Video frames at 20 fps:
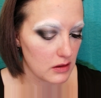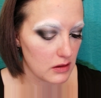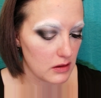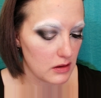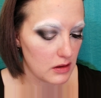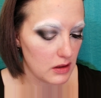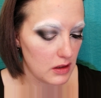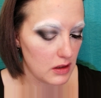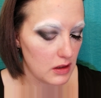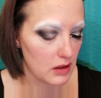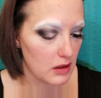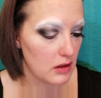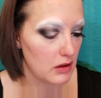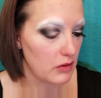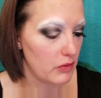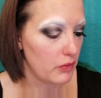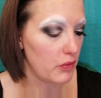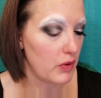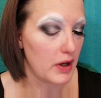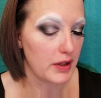the
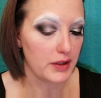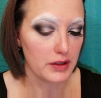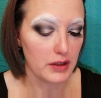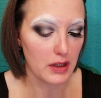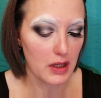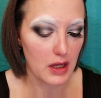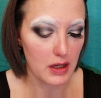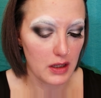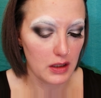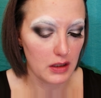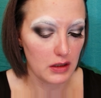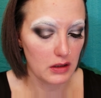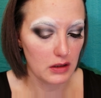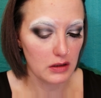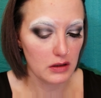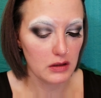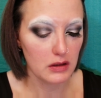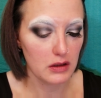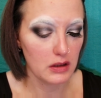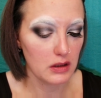
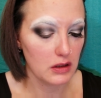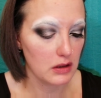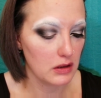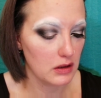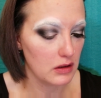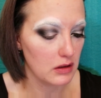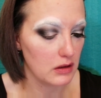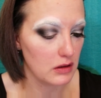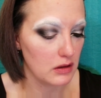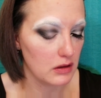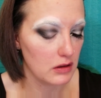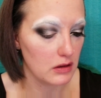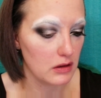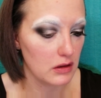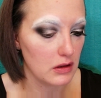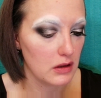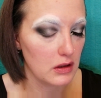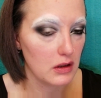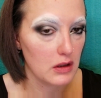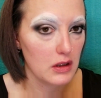waterline
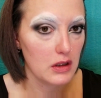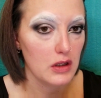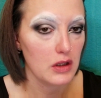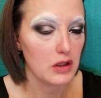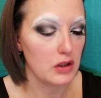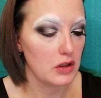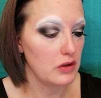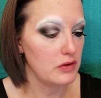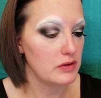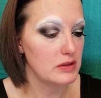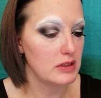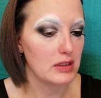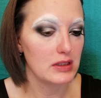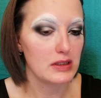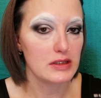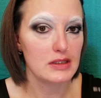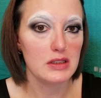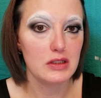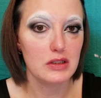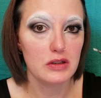using
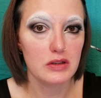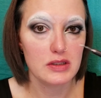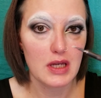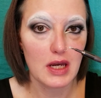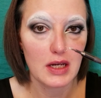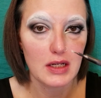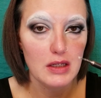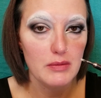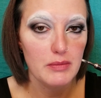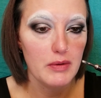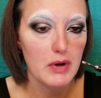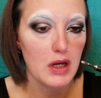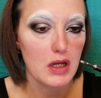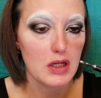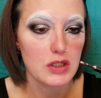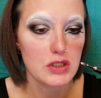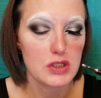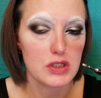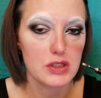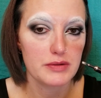this little tiny
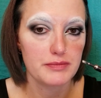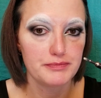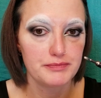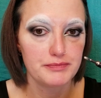brush.